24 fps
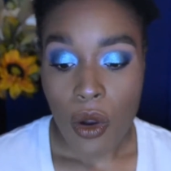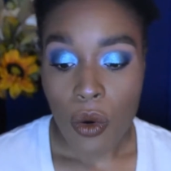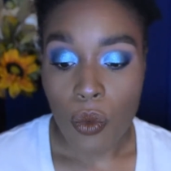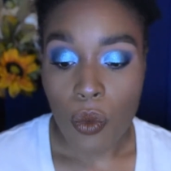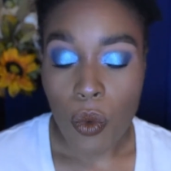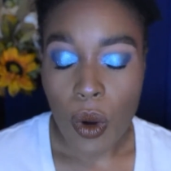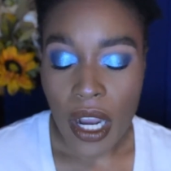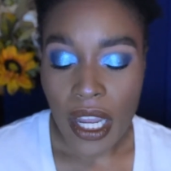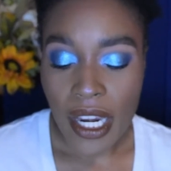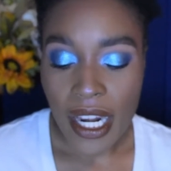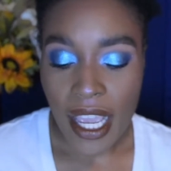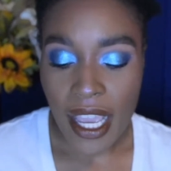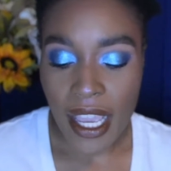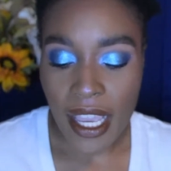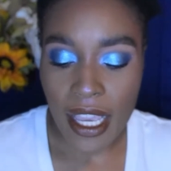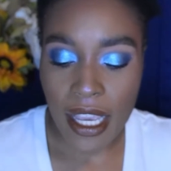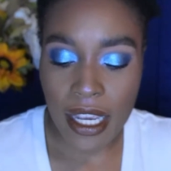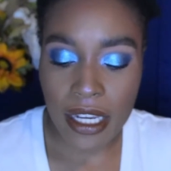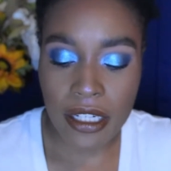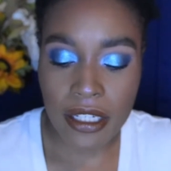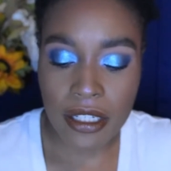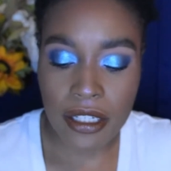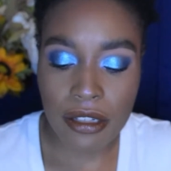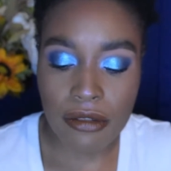One I
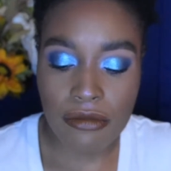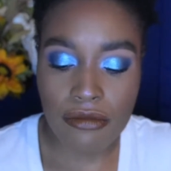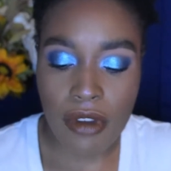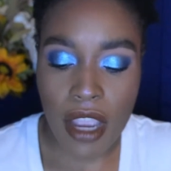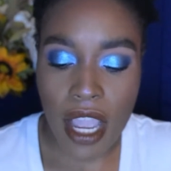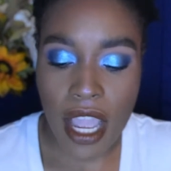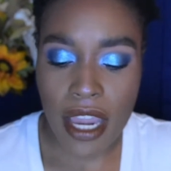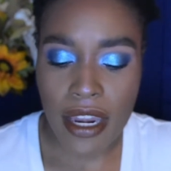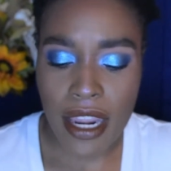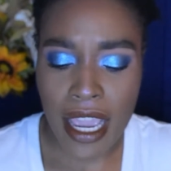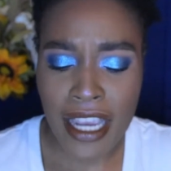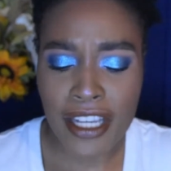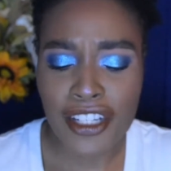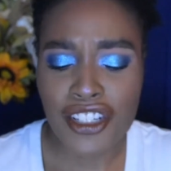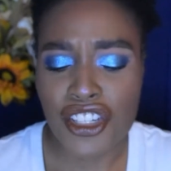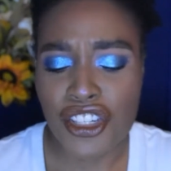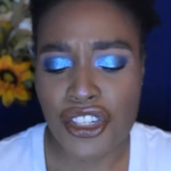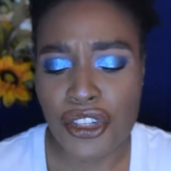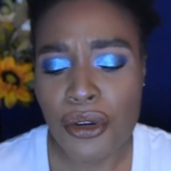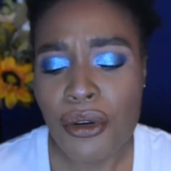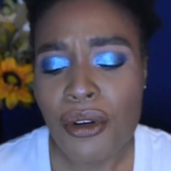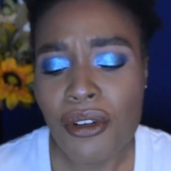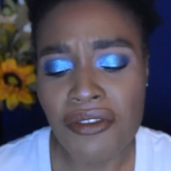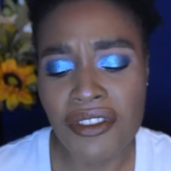actually read, actually
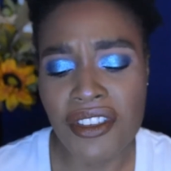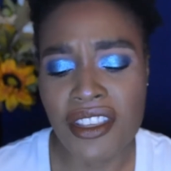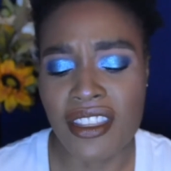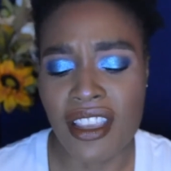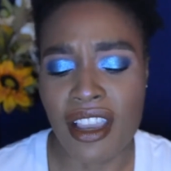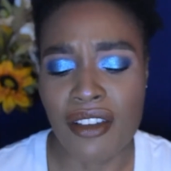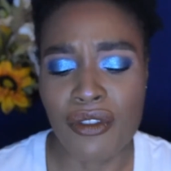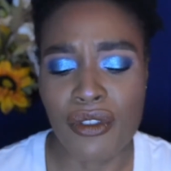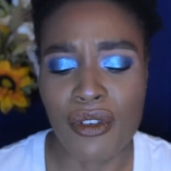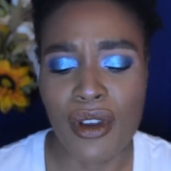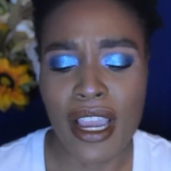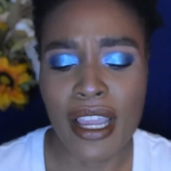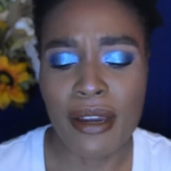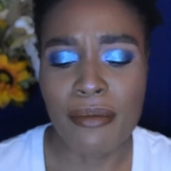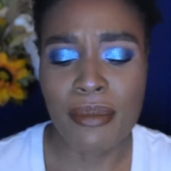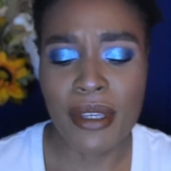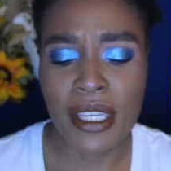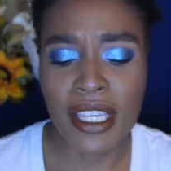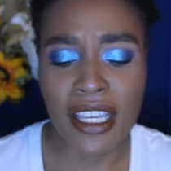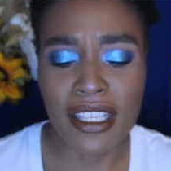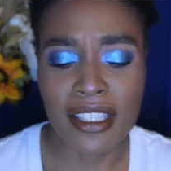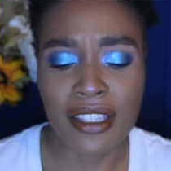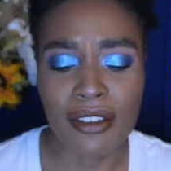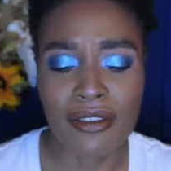two of these I've read
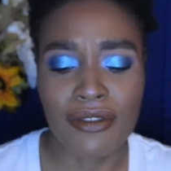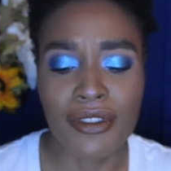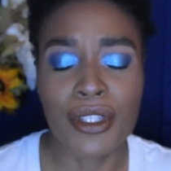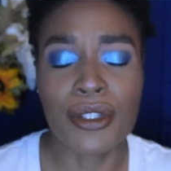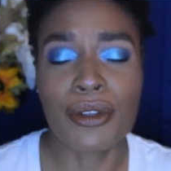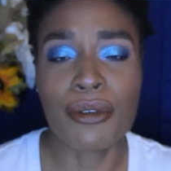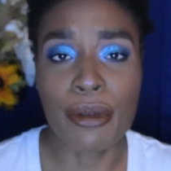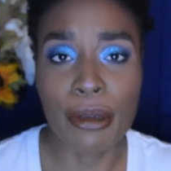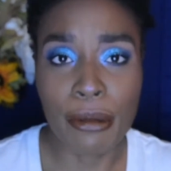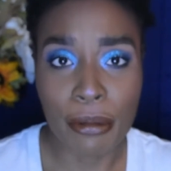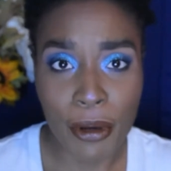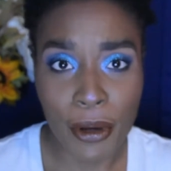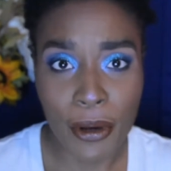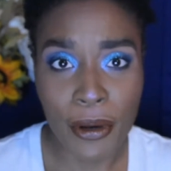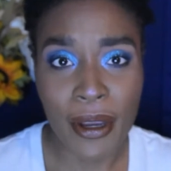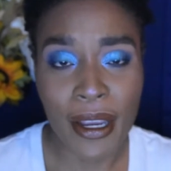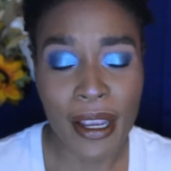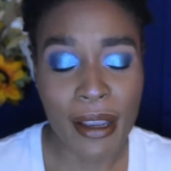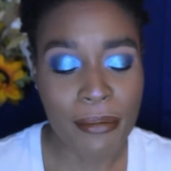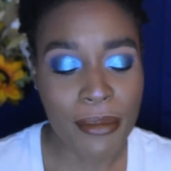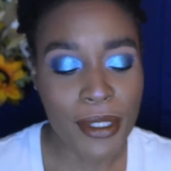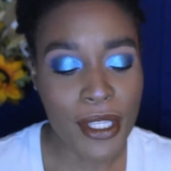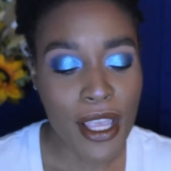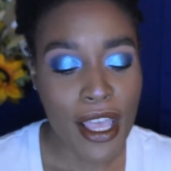because of degree
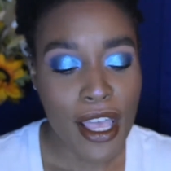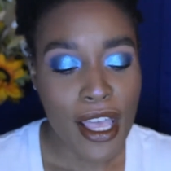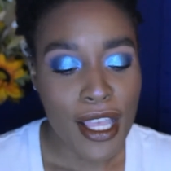programs.